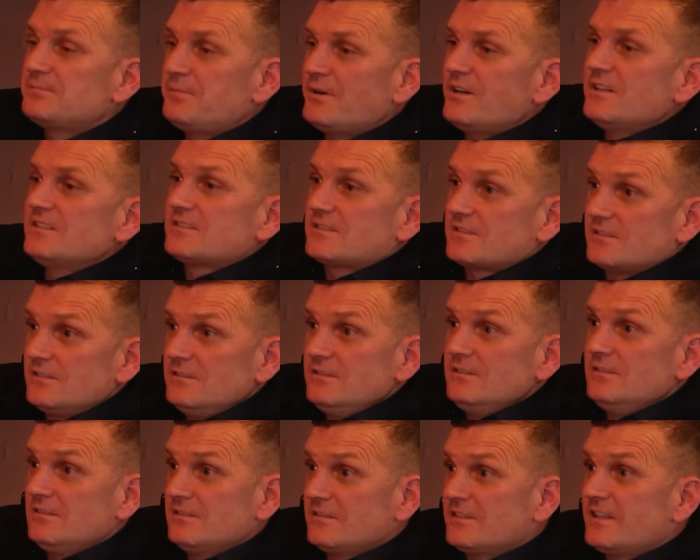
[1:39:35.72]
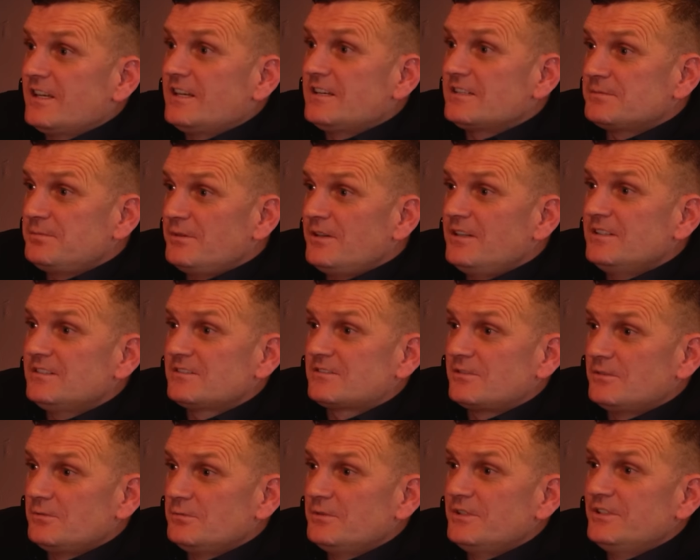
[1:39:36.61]
sponsor. get a
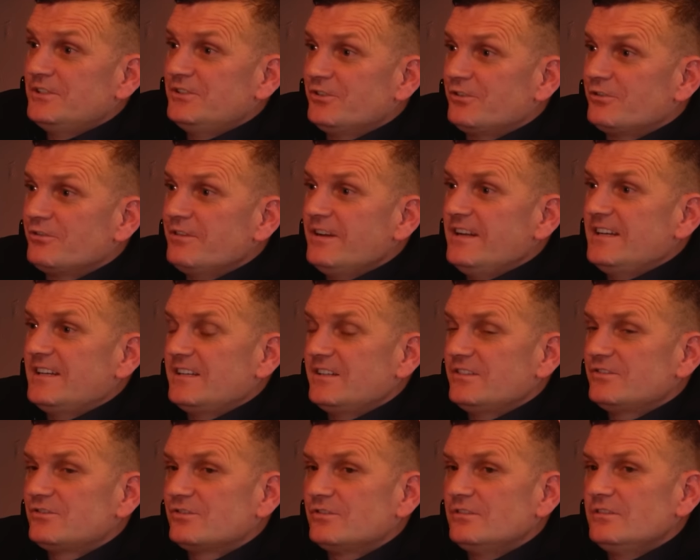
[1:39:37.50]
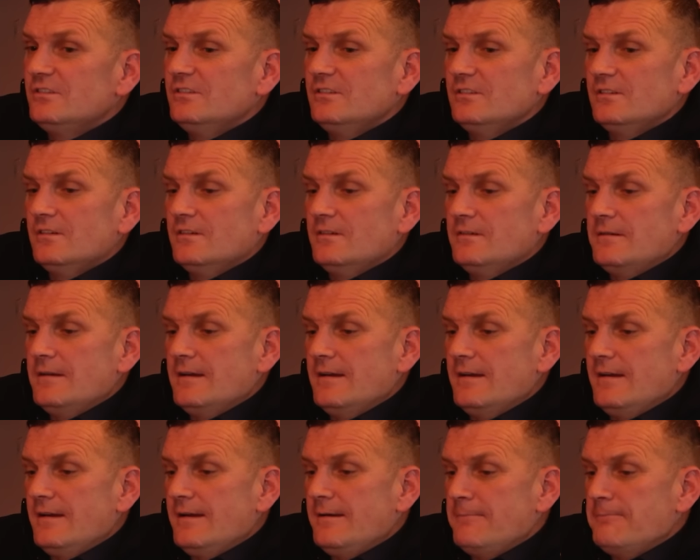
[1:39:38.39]
sponsor when programs, you're ready. you know? Yeah, the
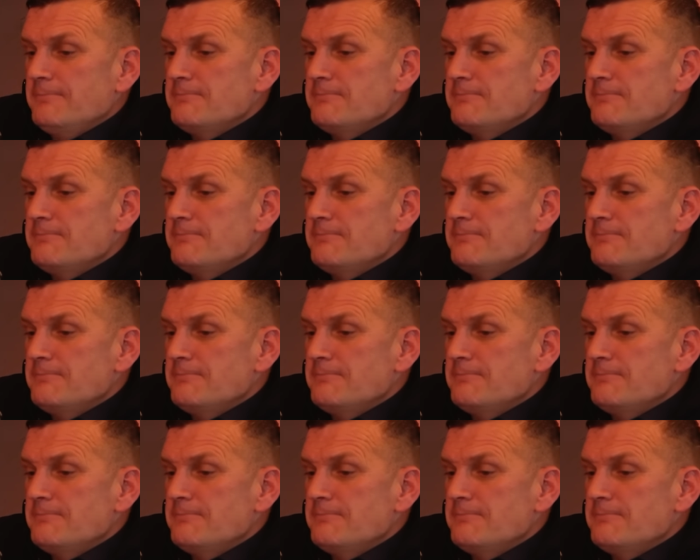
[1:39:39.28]
um,